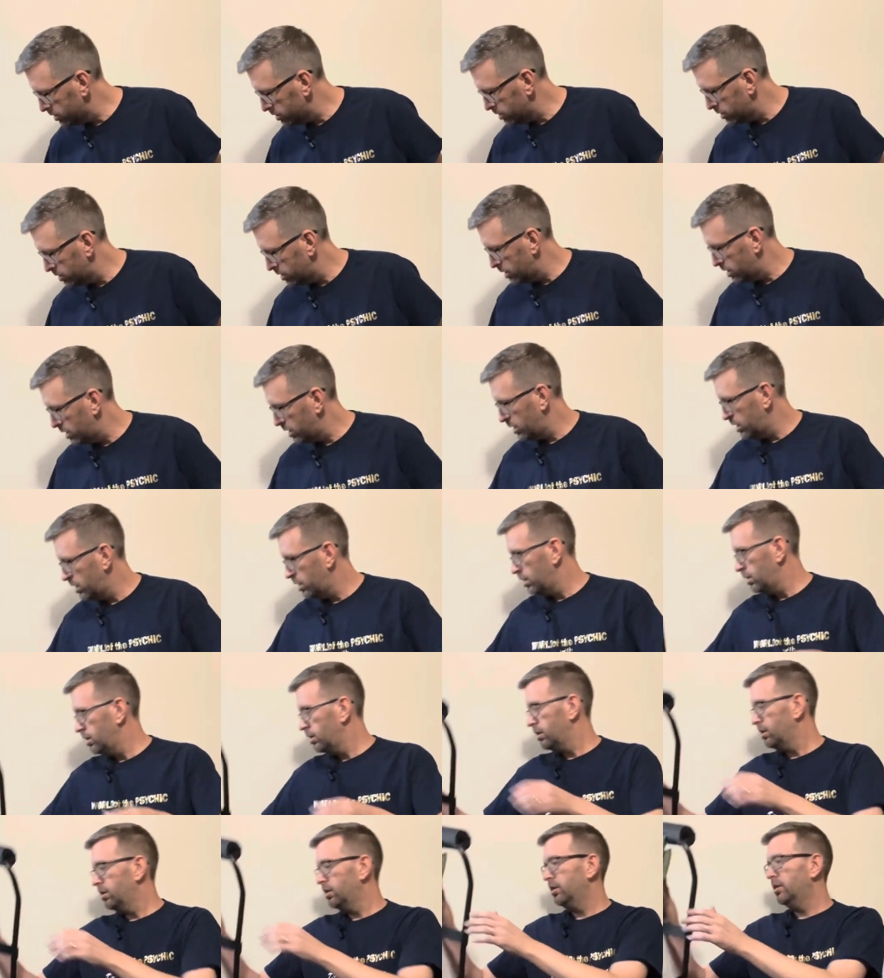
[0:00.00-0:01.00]

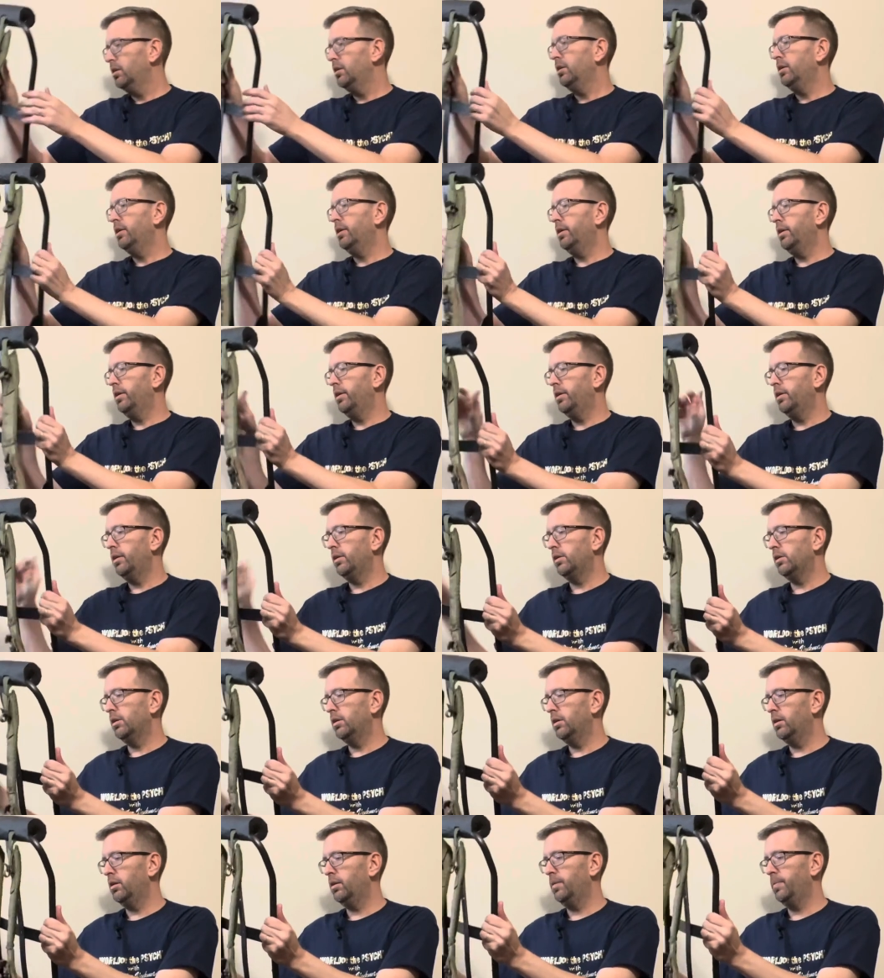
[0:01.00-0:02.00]

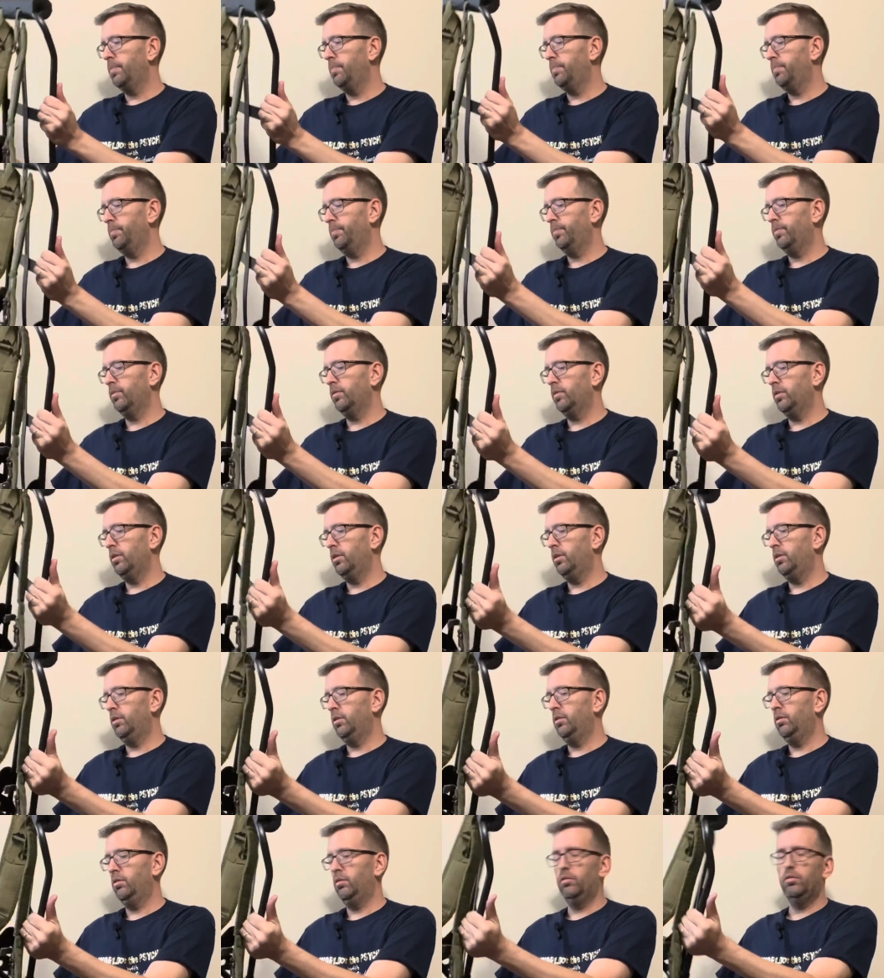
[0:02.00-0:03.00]

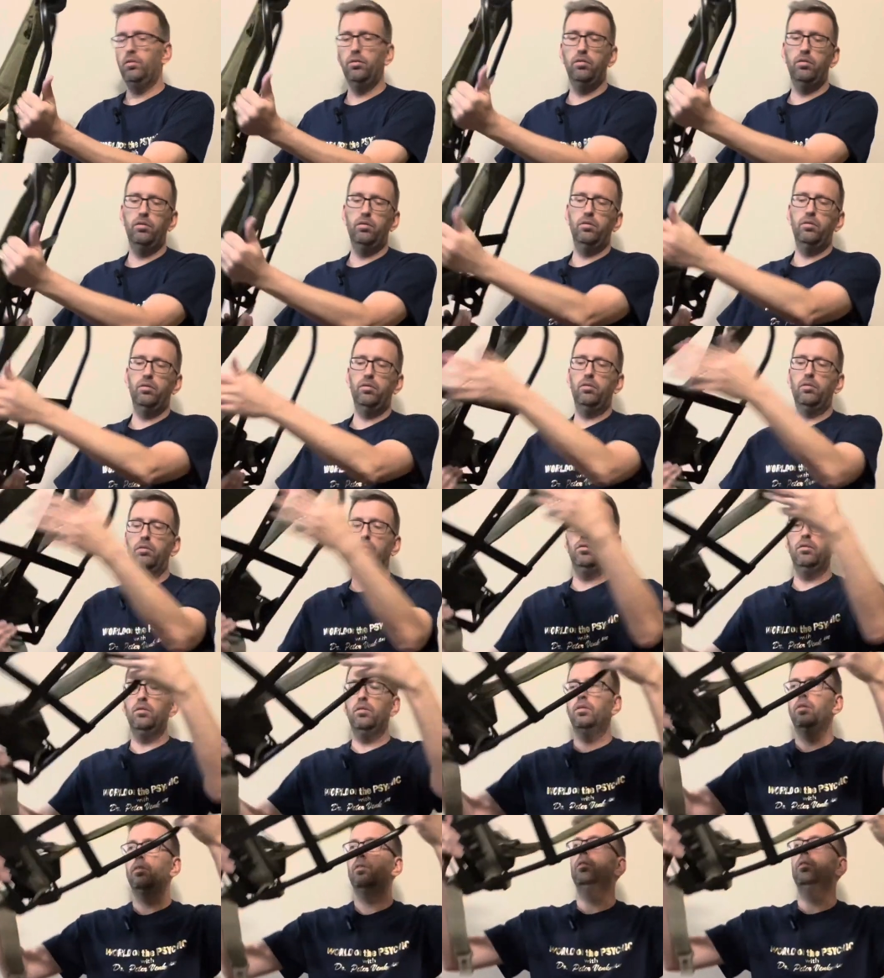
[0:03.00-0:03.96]
[no speech]